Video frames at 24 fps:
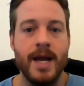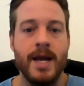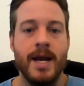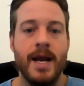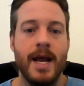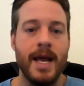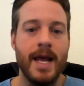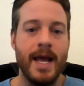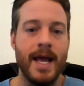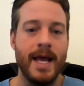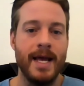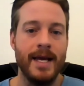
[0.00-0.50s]

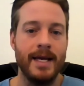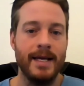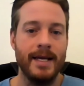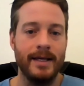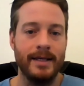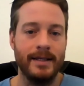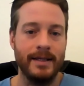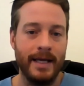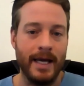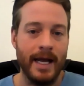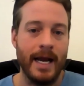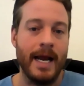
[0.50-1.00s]

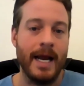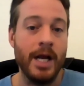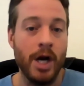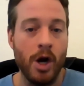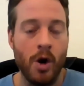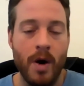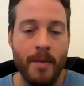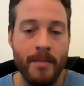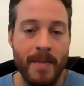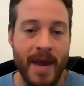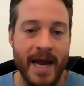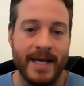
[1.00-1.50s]

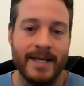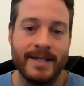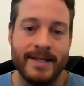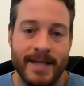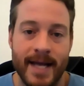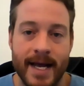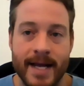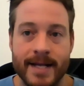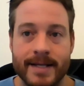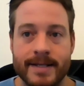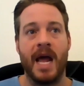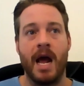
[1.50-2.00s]
it makes
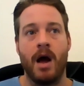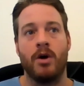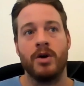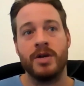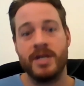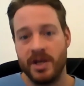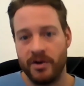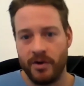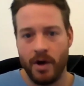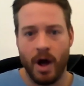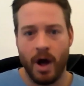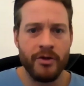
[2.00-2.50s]
sense. Now,
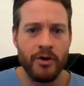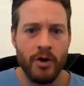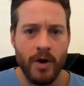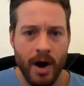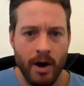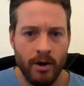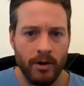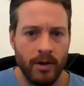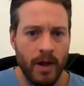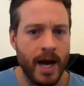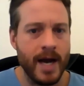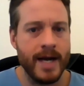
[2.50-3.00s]
other
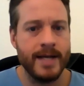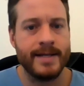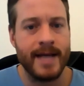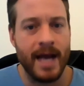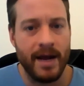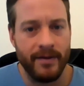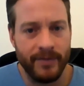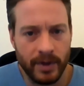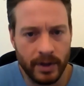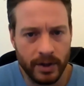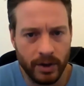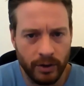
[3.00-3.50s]
airlines
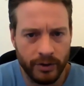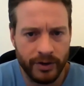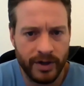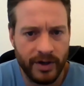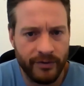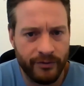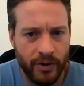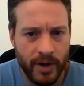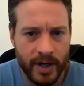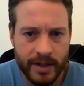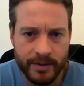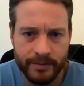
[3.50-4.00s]
have a little
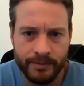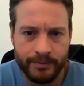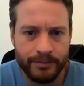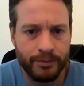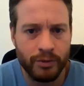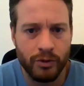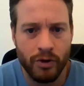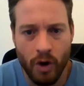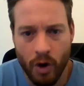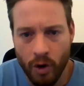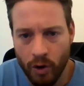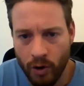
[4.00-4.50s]
different
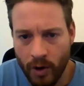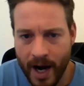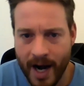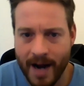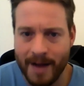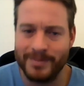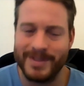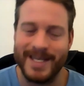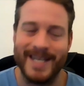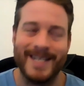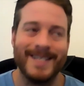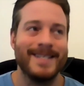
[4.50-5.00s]

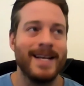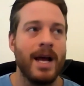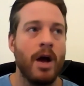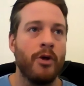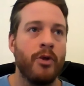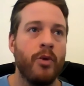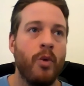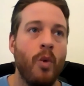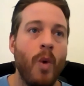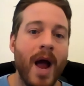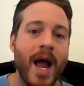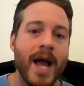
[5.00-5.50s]
programs. Like
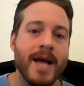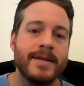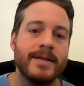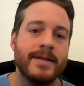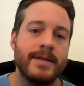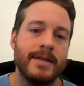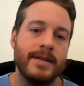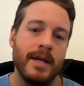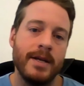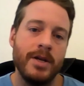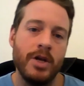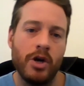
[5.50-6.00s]

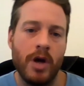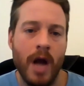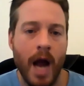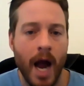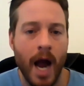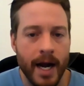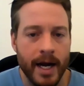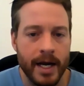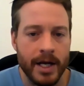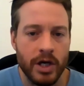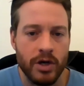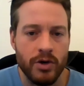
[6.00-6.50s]
Southwest, you
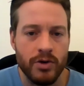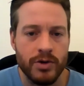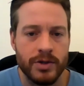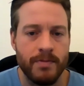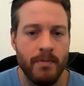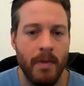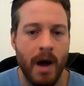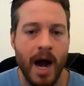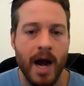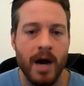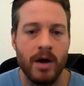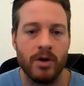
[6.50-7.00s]
kind of use
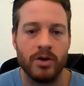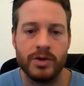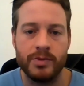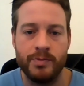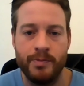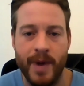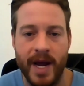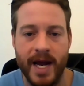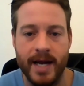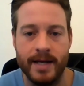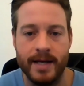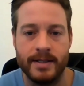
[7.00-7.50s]
miles
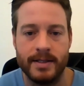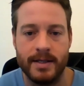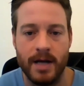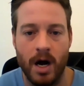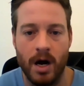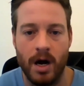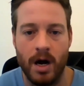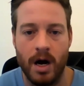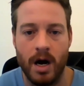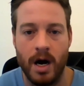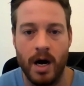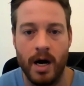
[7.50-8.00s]
based
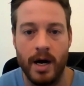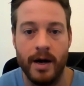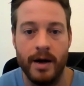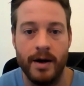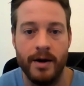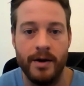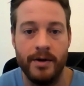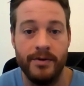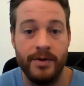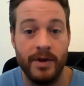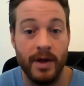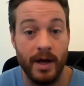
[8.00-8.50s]

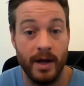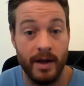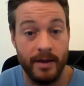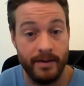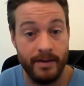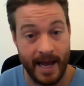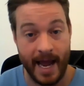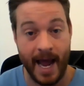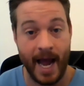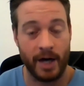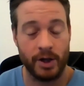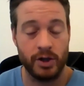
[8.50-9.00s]
on the
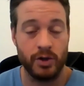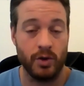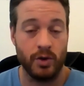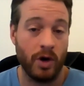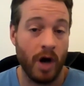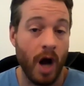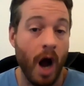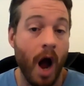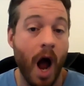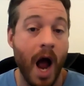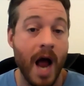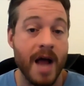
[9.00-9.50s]
actual
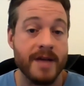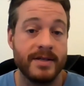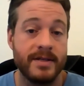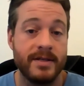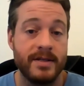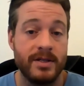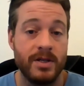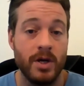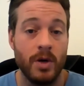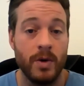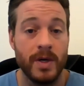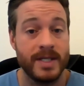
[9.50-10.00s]

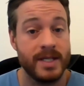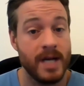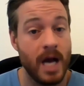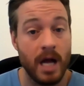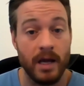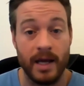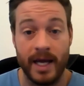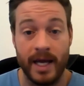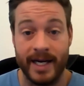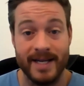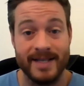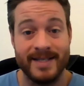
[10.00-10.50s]
cost. So it's not
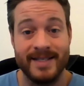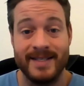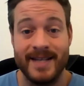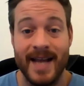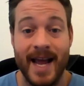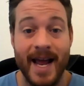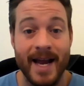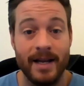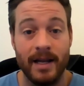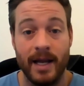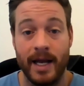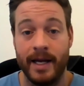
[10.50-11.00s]
like a
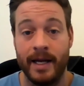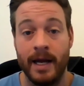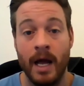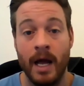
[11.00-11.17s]
set like